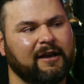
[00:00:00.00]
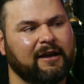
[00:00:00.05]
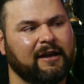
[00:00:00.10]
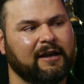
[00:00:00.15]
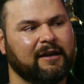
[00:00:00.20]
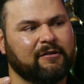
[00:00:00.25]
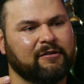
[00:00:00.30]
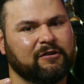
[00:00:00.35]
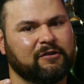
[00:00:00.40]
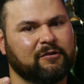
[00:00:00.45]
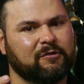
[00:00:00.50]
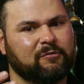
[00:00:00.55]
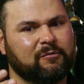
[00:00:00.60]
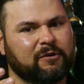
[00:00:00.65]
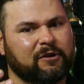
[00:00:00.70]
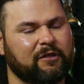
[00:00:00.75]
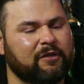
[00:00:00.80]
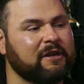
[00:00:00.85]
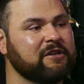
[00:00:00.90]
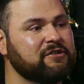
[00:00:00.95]
And one
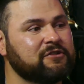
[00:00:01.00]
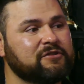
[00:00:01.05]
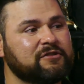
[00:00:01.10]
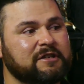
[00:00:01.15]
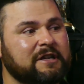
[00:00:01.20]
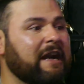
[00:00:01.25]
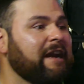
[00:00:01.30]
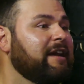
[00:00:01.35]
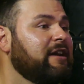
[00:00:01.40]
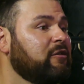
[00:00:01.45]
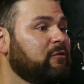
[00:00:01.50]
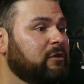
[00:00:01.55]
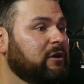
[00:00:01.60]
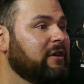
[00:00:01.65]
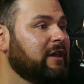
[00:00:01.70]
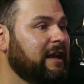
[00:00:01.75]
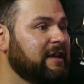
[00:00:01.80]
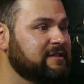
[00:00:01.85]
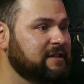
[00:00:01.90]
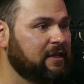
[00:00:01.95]
of the things you said, I didn't
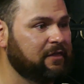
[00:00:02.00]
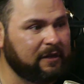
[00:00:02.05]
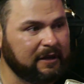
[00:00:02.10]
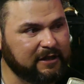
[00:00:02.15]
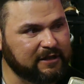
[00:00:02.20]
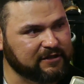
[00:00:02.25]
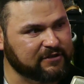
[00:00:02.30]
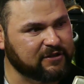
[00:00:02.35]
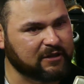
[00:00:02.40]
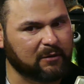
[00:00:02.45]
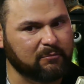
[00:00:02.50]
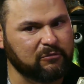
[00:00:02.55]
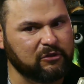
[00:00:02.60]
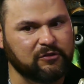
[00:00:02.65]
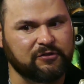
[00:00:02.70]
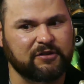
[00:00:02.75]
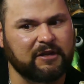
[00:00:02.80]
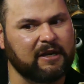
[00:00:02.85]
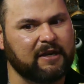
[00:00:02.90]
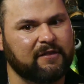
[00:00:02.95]
realize. I think it's something you
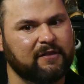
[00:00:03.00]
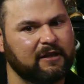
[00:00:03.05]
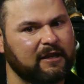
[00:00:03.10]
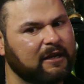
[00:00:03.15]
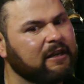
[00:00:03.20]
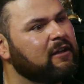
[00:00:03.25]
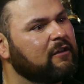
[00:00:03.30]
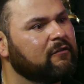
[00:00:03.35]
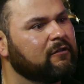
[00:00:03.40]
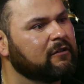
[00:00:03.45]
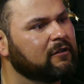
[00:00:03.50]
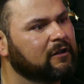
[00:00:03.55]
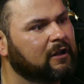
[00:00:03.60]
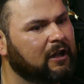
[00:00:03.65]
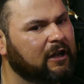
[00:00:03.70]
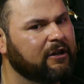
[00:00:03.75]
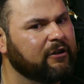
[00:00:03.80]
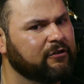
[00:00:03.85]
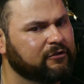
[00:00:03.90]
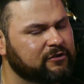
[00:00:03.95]
say at the end of a
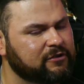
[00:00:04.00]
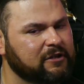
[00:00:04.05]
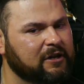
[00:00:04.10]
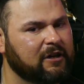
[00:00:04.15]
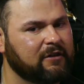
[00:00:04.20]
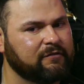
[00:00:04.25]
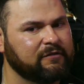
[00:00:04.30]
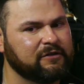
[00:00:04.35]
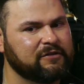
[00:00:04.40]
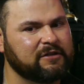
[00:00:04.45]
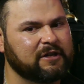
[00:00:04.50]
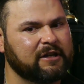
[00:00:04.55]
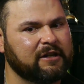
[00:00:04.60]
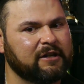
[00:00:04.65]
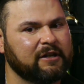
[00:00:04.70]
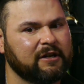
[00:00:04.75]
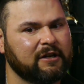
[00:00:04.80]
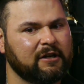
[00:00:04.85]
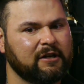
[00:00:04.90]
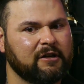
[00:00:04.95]
lot of your stuff. You said,
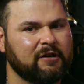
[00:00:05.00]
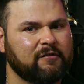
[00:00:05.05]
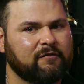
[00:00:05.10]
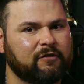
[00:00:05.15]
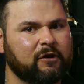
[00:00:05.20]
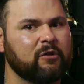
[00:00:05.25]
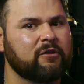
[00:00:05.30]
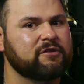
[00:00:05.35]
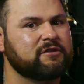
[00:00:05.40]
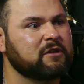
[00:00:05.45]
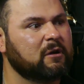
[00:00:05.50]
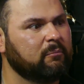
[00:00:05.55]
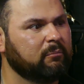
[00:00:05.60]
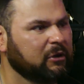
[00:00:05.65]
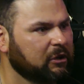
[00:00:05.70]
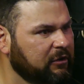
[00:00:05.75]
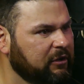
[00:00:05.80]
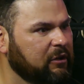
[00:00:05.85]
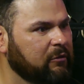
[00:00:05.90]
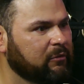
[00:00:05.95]
focus on
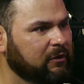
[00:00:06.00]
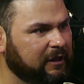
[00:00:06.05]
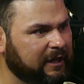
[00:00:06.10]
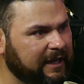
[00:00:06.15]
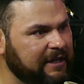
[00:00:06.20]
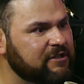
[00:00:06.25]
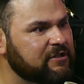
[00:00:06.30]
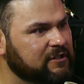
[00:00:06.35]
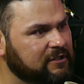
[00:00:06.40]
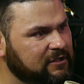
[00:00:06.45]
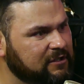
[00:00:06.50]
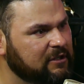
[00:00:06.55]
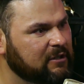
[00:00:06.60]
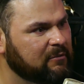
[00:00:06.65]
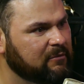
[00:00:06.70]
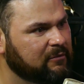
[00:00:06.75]
building relationships.